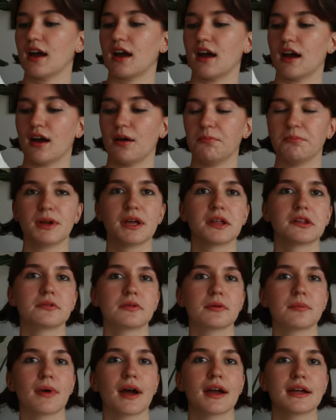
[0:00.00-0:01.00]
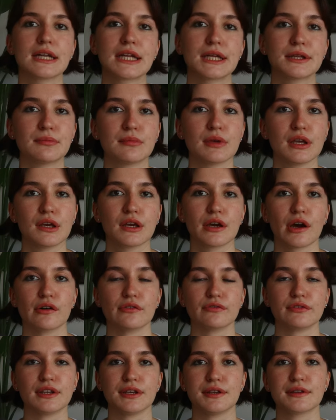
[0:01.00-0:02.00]
It reminded me
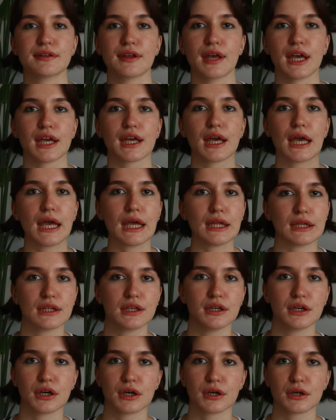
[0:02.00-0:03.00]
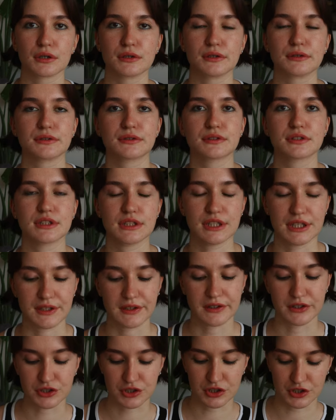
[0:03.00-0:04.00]
of these like It Girls
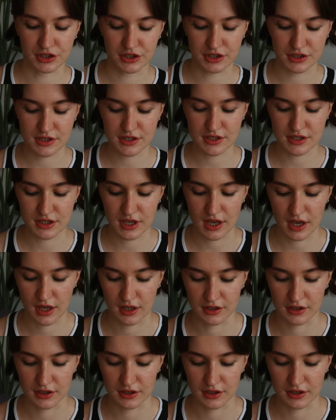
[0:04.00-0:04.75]
t-shirts,